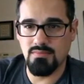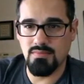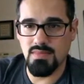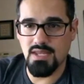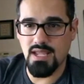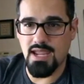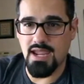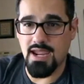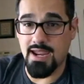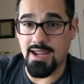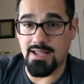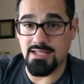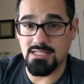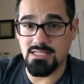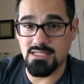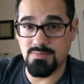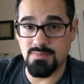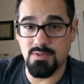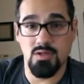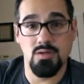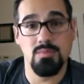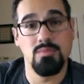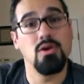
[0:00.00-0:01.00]
And
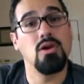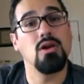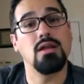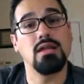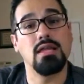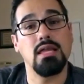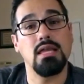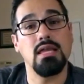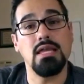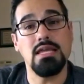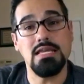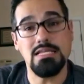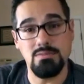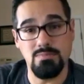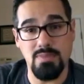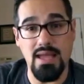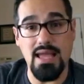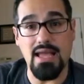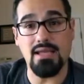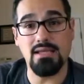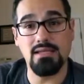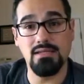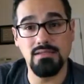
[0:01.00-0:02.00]
Spielberg is
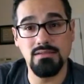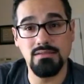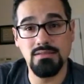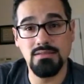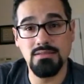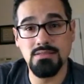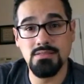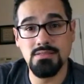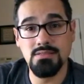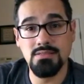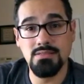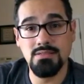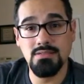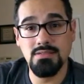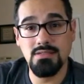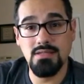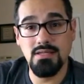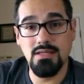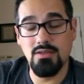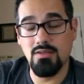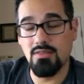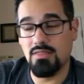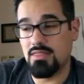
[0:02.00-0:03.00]
back.
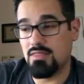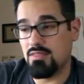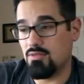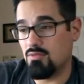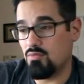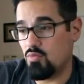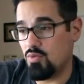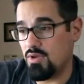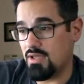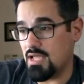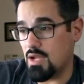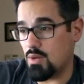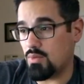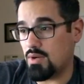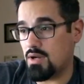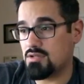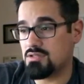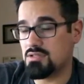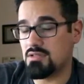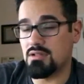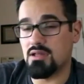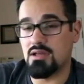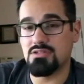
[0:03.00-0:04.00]
We got
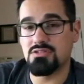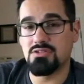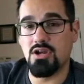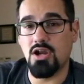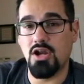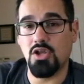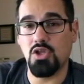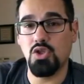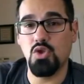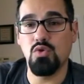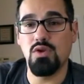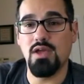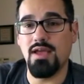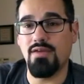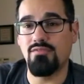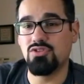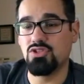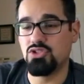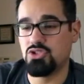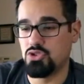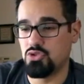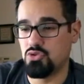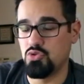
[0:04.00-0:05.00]
Raiders of the Lost Ark. You have
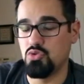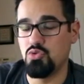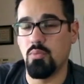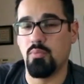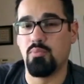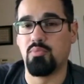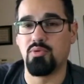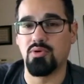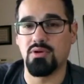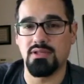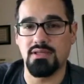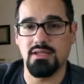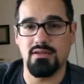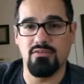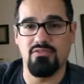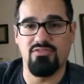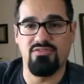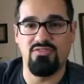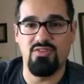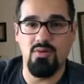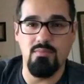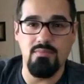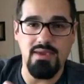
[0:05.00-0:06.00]
two brilliant
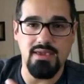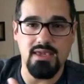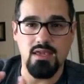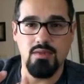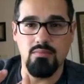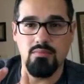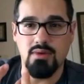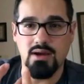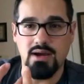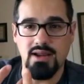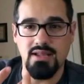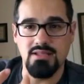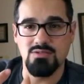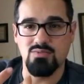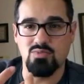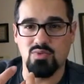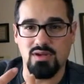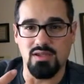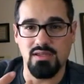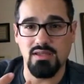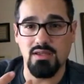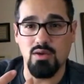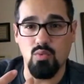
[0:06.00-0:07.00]
filmmaking minds
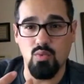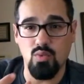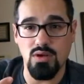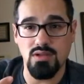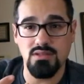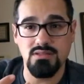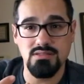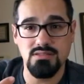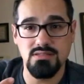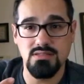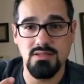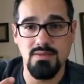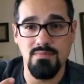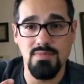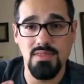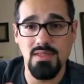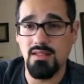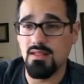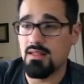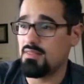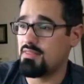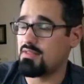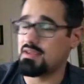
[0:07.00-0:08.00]
working at once.
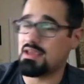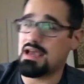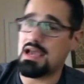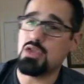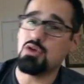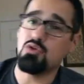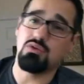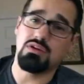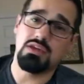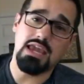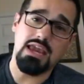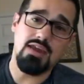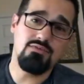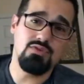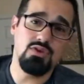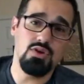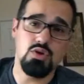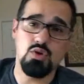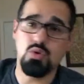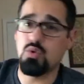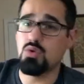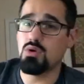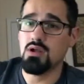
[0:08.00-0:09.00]
The guy who gave
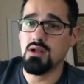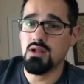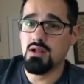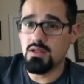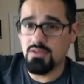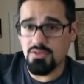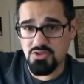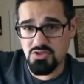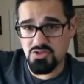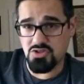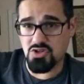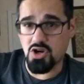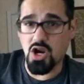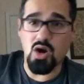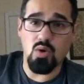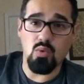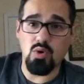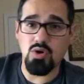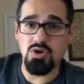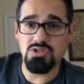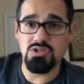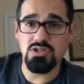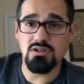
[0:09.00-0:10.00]
you the Star
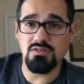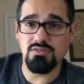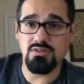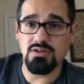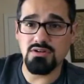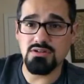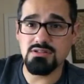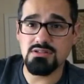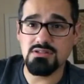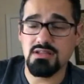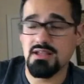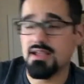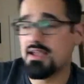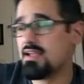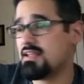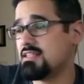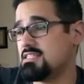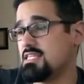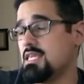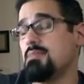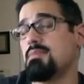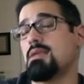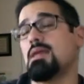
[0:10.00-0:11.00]
Wars universe,
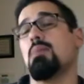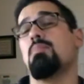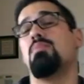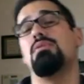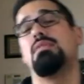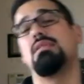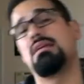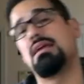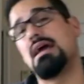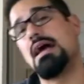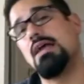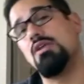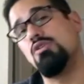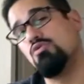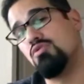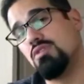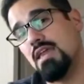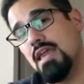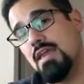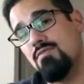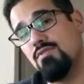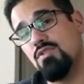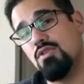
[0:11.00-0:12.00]
teaming up with the guy who
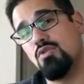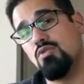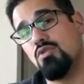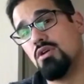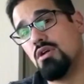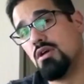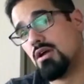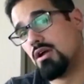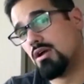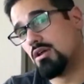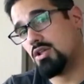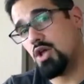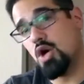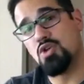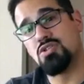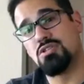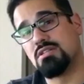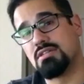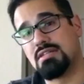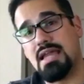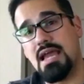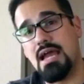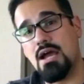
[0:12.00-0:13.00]
gave you Close
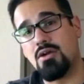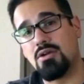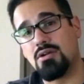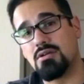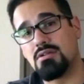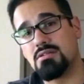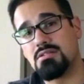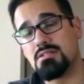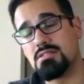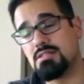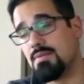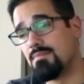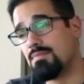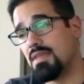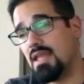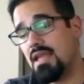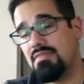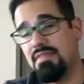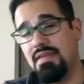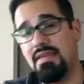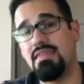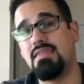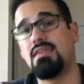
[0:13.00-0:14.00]
Encounters,
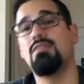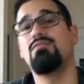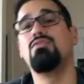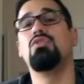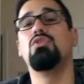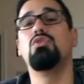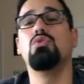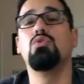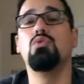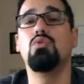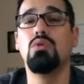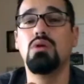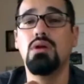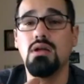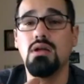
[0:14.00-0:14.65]
and they give you